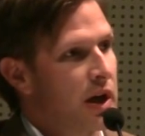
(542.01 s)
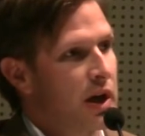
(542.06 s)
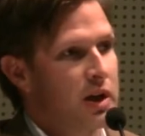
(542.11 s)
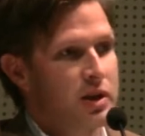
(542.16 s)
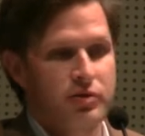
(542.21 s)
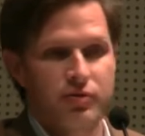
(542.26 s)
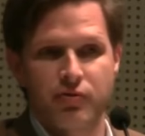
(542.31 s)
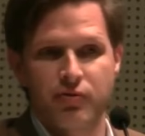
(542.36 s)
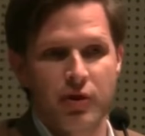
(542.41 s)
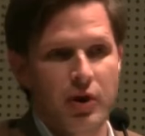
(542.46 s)

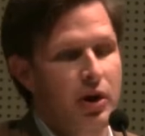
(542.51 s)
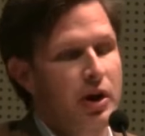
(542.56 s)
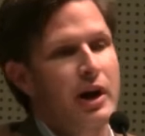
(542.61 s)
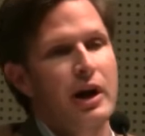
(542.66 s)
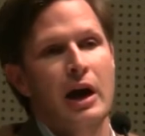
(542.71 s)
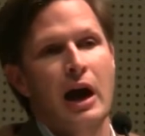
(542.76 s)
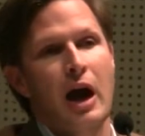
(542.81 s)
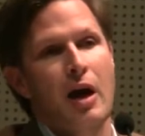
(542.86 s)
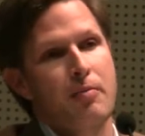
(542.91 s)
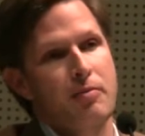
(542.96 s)
is
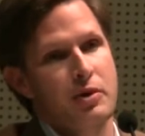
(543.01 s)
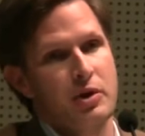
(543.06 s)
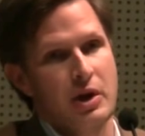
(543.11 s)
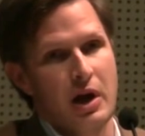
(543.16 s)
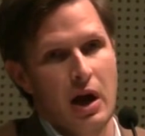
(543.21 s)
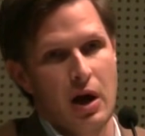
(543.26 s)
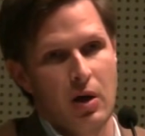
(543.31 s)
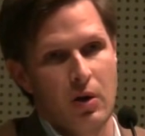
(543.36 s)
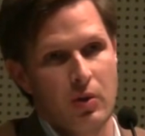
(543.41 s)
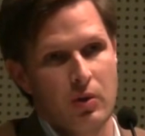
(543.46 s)
very happy
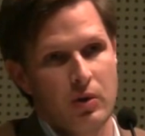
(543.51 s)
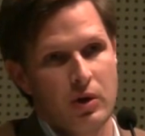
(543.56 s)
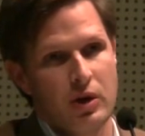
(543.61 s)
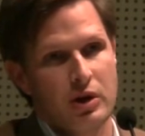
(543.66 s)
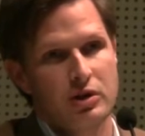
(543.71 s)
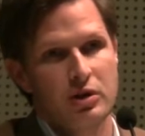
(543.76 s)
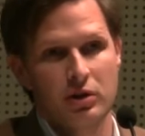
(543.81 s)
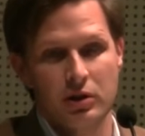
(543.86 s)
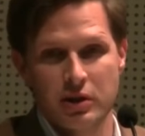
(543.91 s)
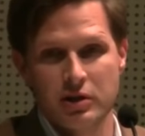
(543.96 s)
now
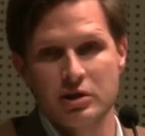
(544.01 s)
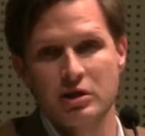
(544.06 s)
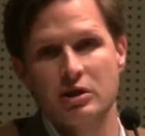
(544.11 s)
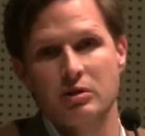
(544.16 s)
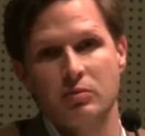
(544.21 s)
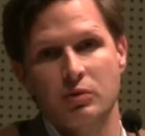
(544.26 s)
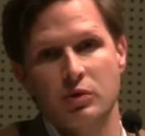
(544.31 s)
to listen to